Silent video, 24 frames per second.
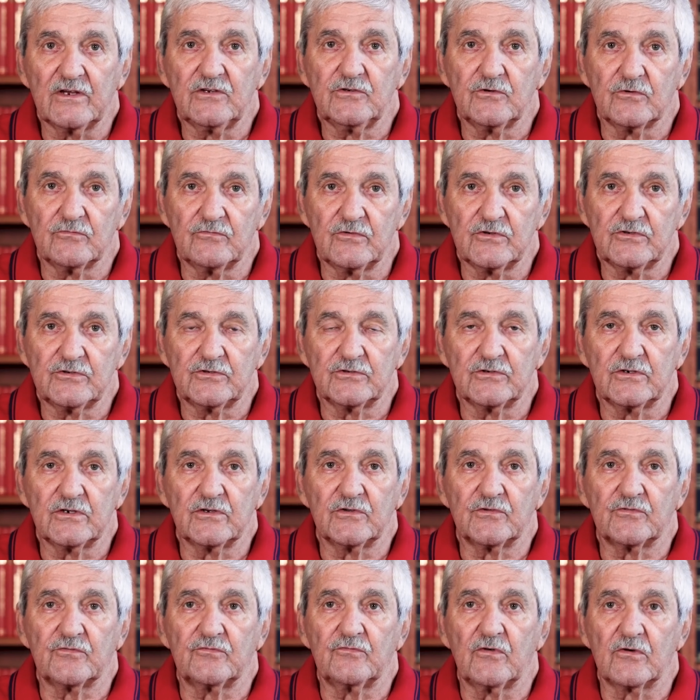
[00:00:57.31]
and your vision
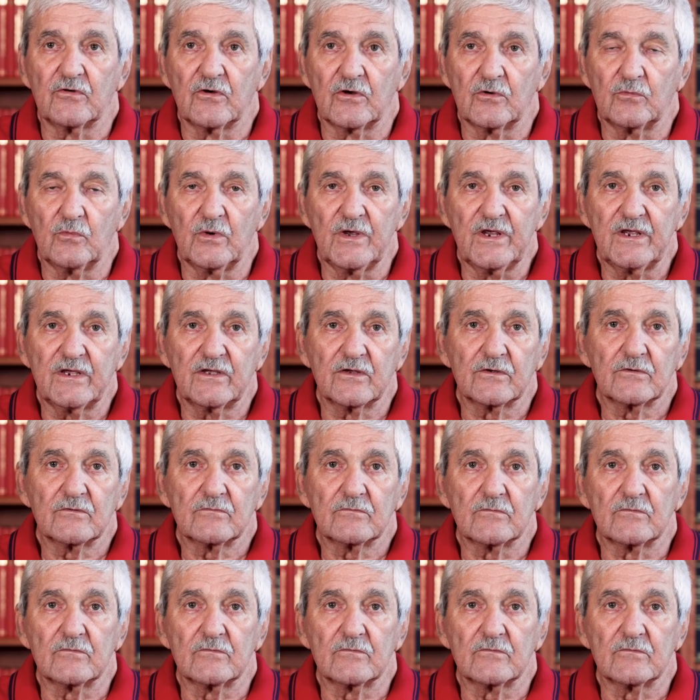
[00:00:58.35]
is very weak,